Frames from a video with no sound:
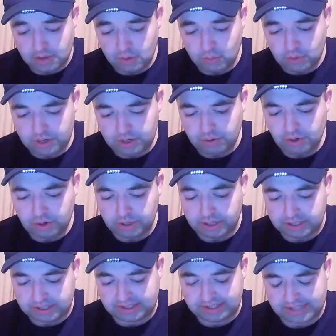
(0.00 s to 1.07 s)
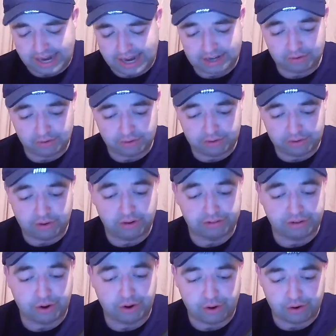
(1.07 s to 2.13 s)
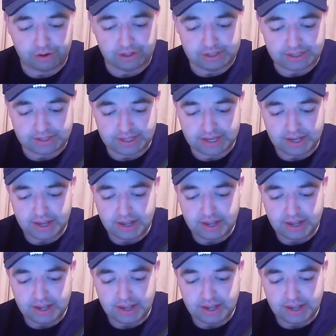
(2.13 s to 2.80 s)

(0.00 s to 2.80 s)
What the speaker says: When you look at its second run over hurdles,